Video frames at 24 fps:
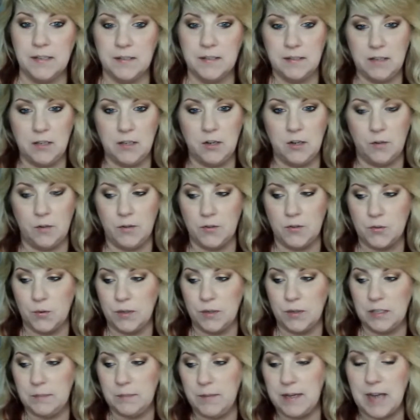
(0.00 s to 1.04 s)
that's just, there's
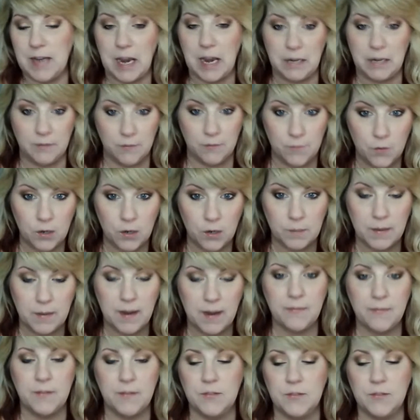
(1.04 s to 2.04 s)
going to be kind of a format.